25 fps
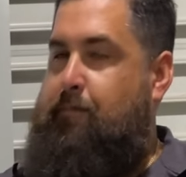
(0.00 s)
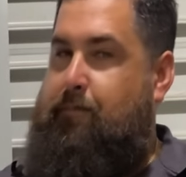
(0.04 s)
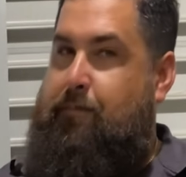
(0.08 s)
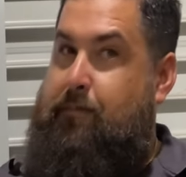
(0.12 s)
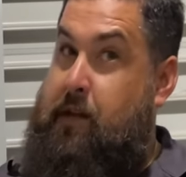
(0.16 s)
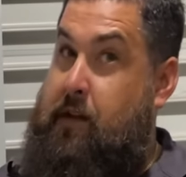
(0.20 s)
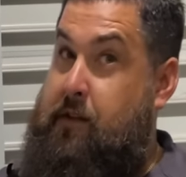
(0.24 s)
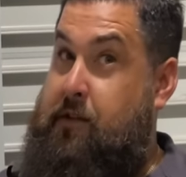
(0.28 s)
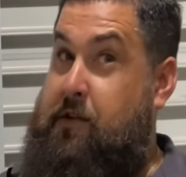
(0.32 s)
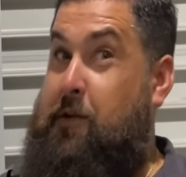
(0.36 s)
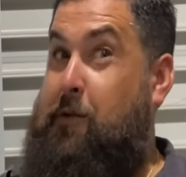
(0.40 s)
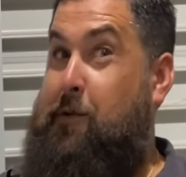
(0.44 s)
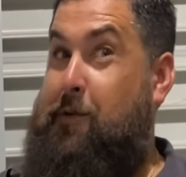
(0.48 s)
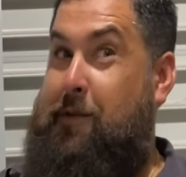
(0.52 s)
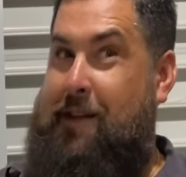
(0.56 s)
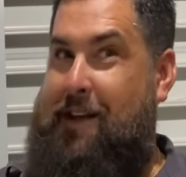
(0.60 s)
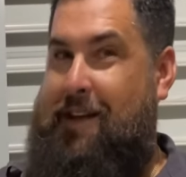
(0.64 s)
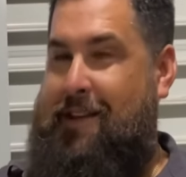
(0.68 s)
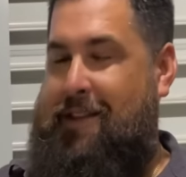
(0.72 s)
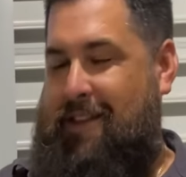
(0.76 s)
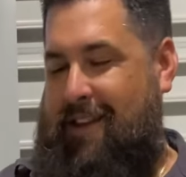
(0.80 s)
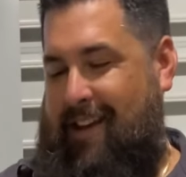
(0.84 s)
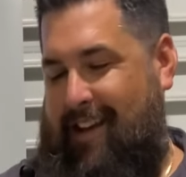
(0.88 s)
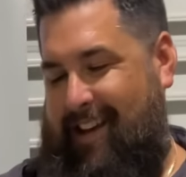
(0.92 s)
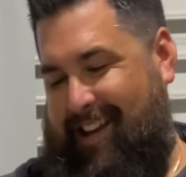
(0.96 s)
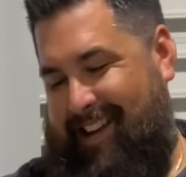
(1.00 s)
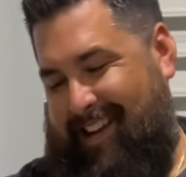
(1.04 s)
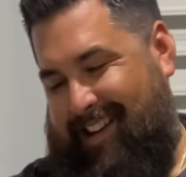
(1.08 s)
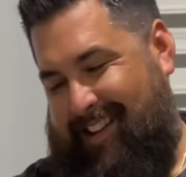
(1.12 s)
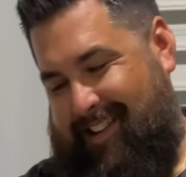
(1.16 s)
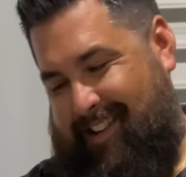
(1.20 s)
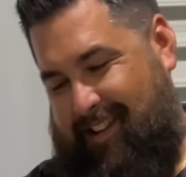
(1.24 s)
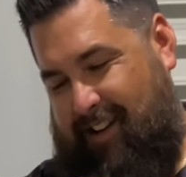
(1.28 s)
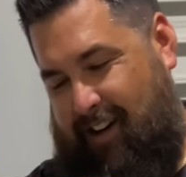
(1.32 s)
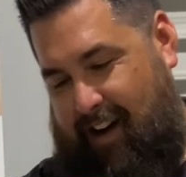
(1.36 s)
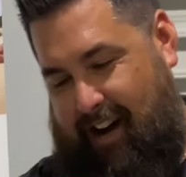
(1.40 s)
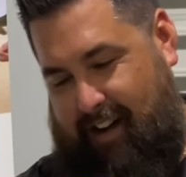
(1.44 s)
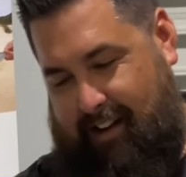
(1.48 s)
They're doing their thing.
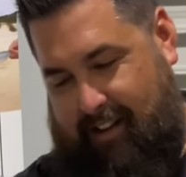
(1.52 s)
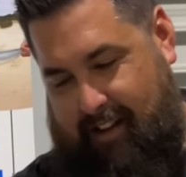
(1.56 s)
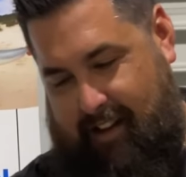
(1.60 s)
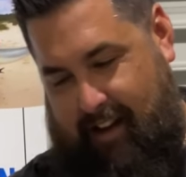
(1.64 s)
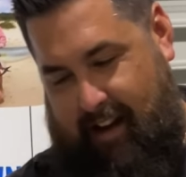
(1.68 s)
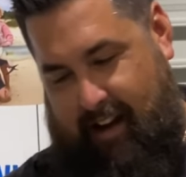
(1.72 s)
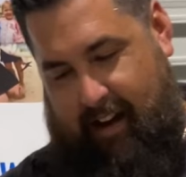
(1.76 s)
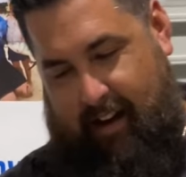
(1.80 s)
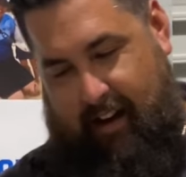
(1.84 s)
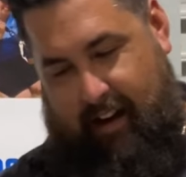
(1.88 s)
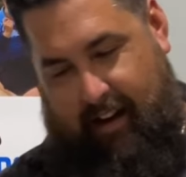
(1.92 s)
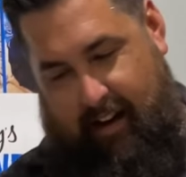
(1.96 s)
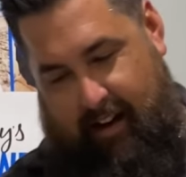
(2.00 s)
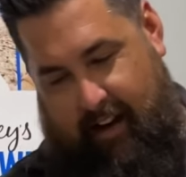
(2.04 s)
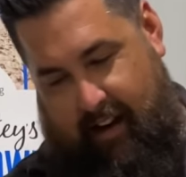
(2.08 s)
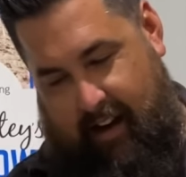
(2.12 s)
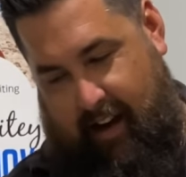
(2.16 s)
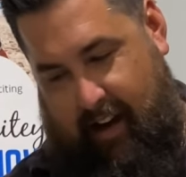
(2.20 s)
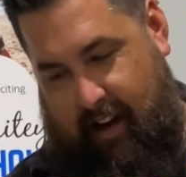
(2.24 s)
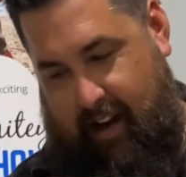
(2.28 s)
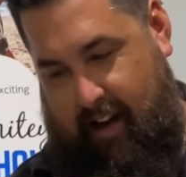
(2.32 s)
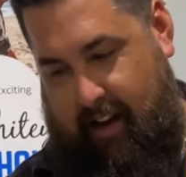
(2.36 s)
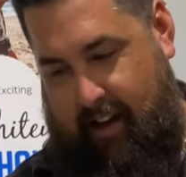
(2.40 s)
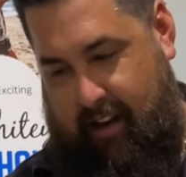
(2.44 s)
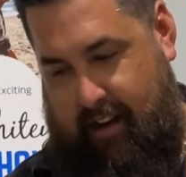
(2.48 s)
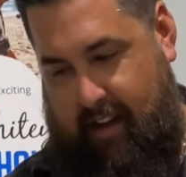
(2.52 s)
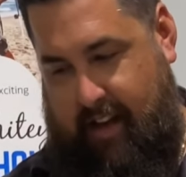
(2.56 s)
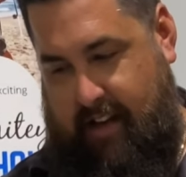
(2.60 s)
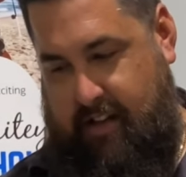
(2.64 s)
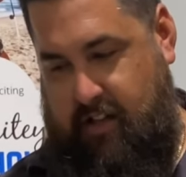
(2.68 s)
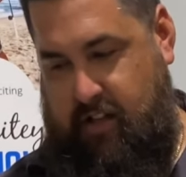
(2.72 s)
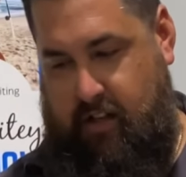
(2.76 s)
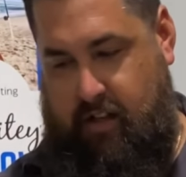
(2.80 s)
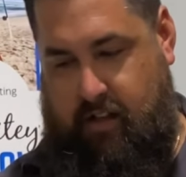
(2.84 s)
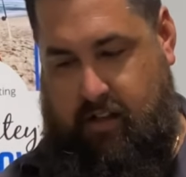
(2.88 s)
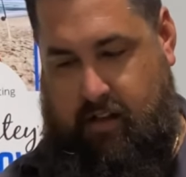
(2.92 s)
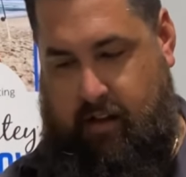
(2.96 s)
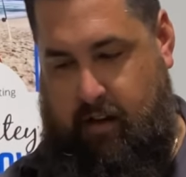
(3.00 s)
Like, they're
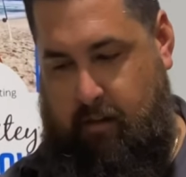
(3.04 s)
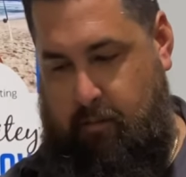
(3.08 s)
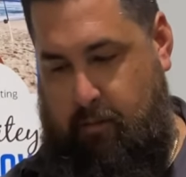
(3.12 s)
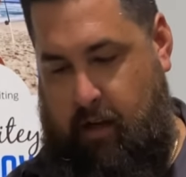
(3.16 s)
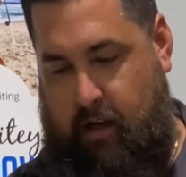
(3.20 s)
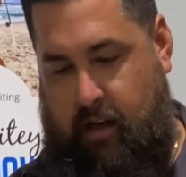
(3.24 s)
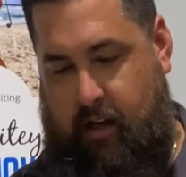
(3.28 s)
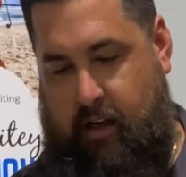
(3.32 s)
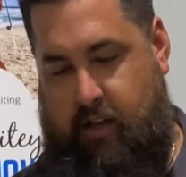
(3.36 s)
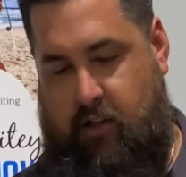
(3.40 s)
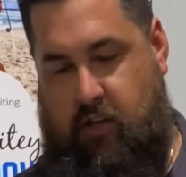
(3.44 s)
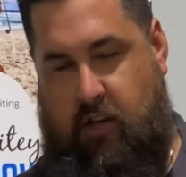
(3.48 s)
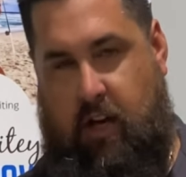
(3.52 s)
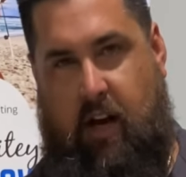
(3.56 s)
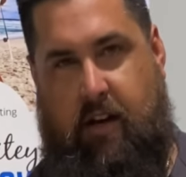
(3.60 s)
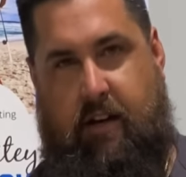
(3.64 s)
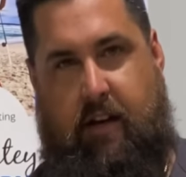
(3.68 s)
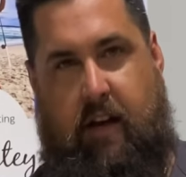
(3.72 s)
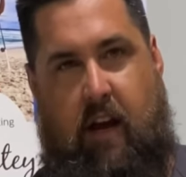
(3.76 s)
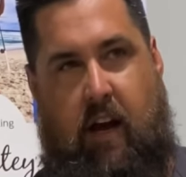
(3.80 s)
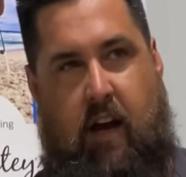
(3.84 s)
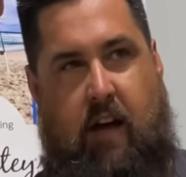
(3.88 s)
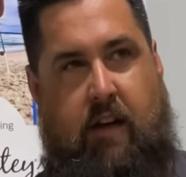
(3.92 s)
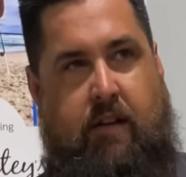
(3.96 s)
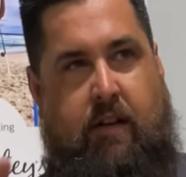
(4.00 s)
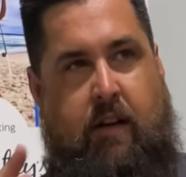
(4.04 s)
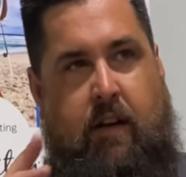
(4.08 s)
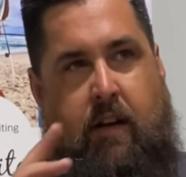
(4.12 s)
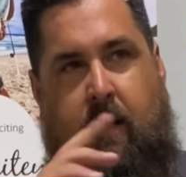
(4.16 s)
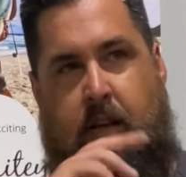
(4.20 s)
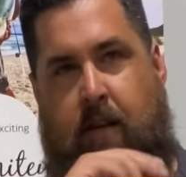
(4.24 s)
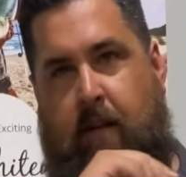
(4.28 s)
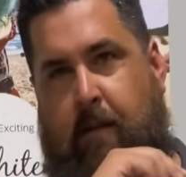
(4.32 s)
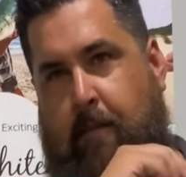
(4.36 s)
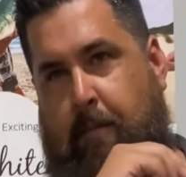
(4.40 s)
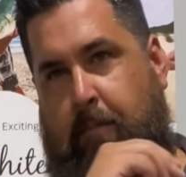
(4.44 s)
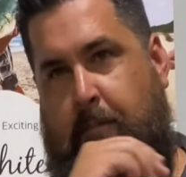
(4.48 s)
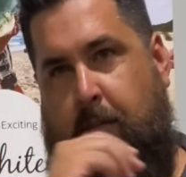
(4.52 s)
just completely shut down,
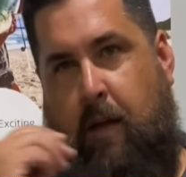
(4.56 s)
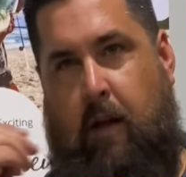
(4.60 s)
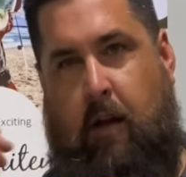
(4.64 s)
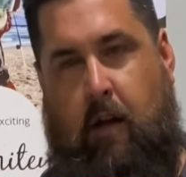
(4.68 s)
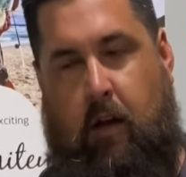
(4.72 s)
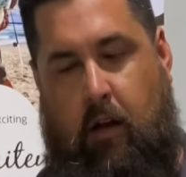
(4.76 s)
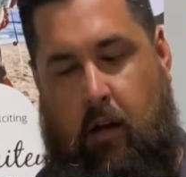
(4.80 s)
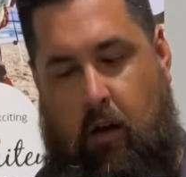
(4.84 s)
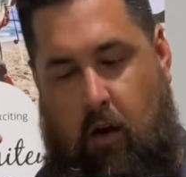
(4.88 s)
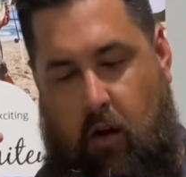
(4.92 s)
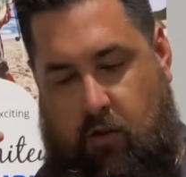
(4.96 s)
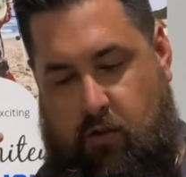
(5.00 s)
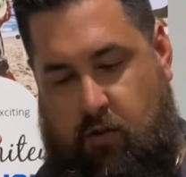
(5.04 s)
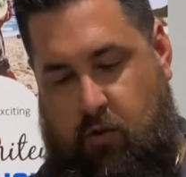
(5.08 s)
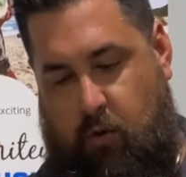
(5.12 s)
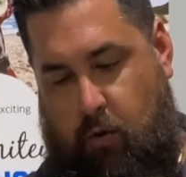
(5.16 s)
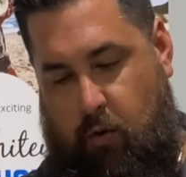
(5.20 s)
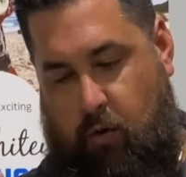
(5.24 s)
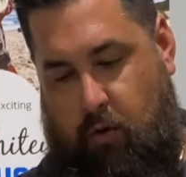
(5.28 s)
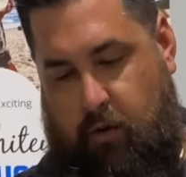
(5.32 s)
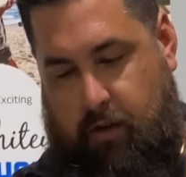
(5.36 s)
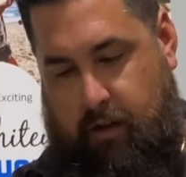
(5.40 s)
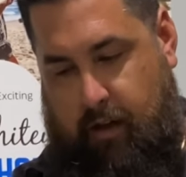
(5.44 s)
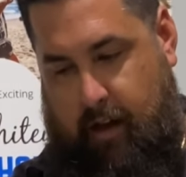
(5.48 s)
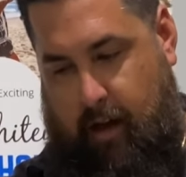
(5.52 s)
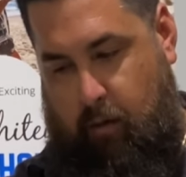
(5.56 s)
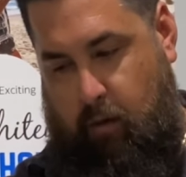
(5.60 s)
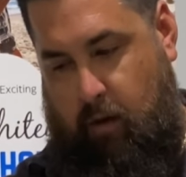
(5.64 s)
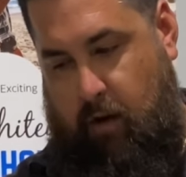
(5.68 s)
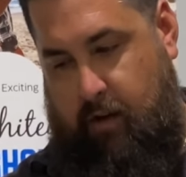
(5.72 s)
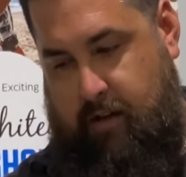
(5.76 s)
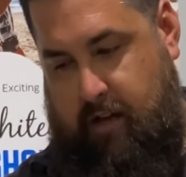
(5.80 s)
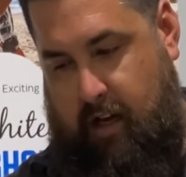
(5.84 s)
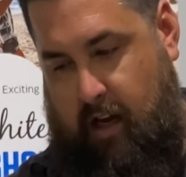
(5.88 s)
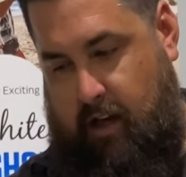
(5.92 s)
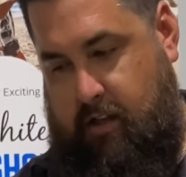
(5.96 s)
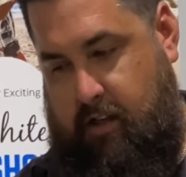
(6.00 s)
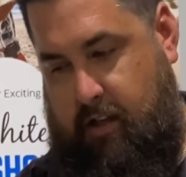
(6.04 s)
lockjawed, they won't
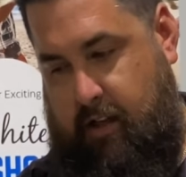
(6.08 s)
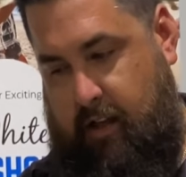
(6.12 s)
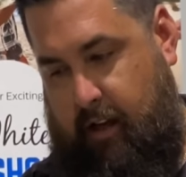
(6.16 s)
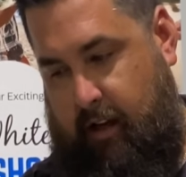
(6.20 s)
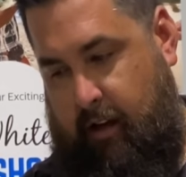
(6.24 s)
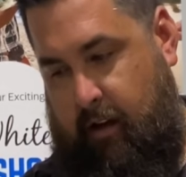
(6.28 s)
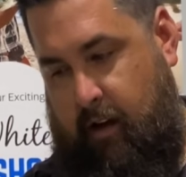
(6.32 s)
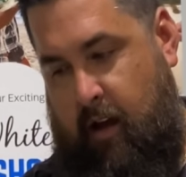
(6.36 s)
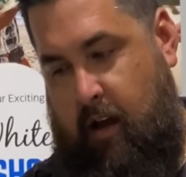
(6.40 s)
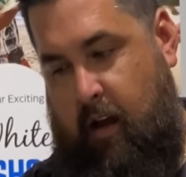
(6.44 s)
touch a thing.